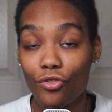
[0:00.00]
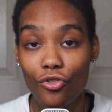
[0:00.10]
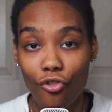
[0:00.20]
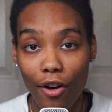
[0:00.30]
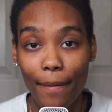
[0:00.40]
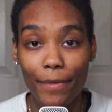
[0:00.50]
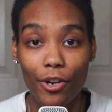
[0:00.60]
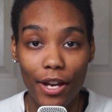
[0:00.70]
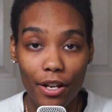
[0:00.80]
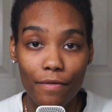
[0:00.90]
crop
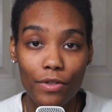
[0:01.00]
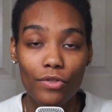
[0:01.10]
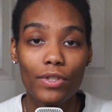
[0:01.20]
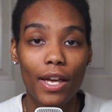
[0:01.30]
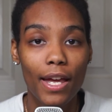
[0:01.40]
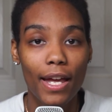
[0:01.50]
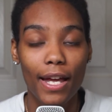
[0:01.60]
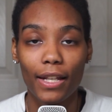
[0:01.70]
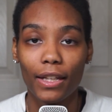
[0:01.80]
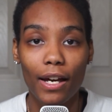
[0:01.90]
your interviews
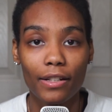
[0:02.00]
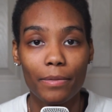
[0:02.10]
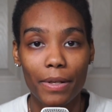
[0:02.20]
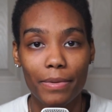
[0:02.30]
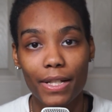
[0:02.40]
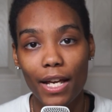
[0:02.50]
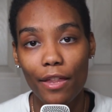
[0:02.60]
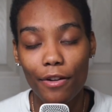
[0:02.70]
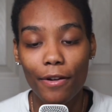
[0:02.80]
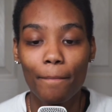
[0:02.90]
and line them up
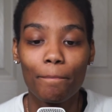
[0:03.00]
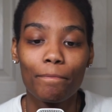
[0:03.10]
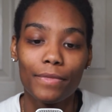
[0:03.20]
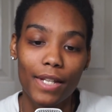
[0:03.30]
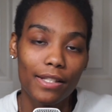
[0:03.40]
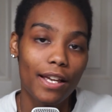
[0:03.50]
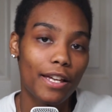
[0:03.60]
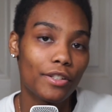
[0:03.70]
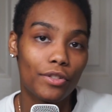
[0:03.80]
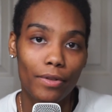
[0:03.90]
together. That's how
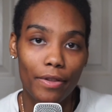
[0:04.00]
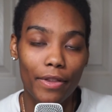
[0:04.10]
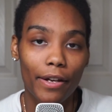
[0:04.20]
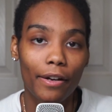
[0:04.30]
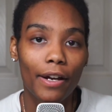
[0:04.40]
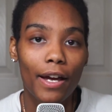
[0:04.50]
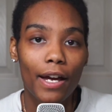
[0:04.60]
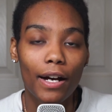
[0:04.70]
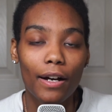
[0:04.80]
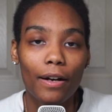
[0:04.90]
you do it there.
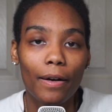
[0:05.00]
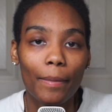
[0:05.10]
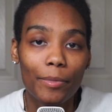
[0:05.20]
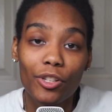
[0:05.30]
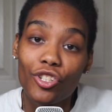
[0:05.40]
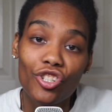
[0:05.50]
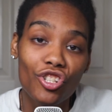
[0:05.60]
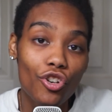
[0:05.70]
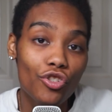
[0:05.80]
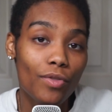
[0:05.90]
I'm going to
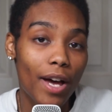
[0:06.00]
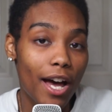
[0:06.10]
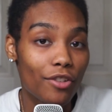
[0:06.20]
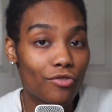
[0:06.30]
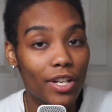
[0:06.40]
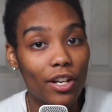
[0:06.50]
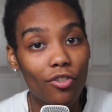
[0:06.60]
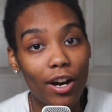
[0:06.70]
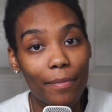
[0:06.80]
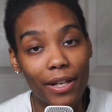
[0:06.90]
show you how you can
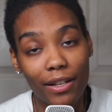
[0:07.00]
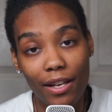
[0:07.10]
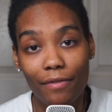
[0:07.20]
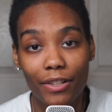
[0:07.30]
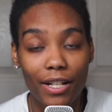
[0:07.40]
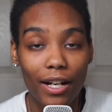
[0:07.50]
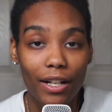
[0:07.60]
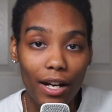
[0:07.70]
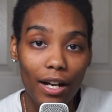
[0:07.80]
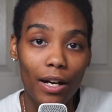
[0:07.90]
crop in
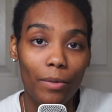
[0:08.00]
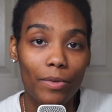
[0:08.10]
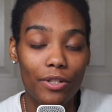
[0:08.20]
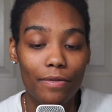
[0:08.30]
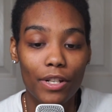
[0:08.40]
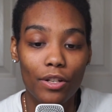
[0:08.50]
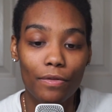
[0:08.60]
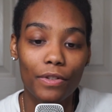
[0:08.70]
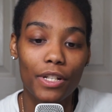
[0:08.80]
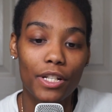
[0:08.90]
Canva.com with your video
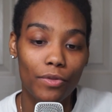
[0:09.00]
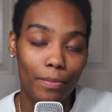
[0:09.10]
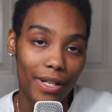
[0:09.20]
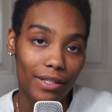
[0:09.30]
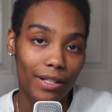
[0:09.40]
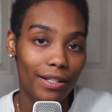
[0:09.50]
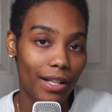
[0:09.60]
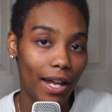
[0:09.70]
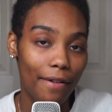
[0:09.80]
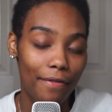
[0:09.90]
footage, which makes things
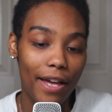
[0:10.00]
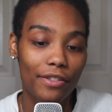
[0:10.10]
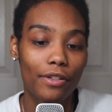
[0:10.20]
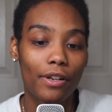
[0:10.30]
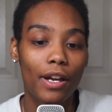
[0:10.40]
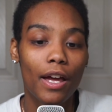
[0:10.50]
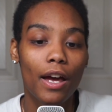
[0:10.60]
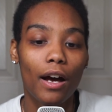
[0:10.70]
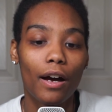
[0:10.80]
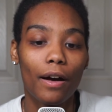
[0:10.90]
a lot faster.
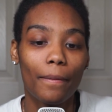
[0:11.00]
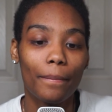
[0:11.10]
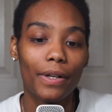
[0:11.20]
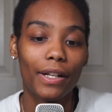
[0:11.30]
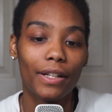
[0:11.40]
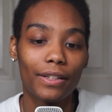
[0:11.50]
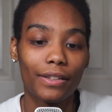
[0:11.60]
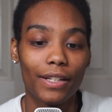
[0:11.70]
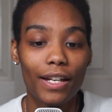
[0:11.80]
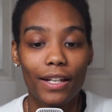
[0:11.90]
But
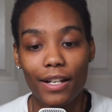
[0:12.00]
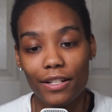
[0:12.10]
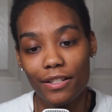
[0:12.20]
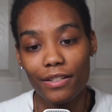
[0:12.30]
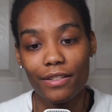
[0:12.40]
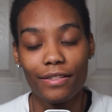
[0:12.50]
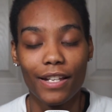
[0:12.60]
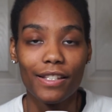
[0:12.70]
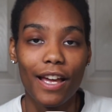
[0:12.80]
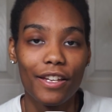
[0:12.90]
yeah,
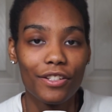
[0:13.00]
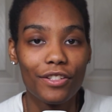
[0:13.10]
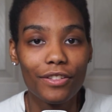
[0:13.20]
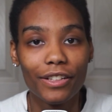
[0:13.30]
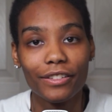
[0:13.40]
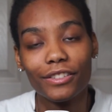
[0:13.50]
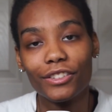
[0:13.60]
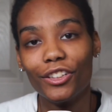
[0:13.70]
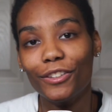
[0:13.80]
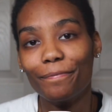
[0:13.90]
that's how you do it.
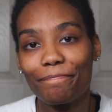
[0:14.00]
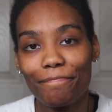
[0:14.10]
So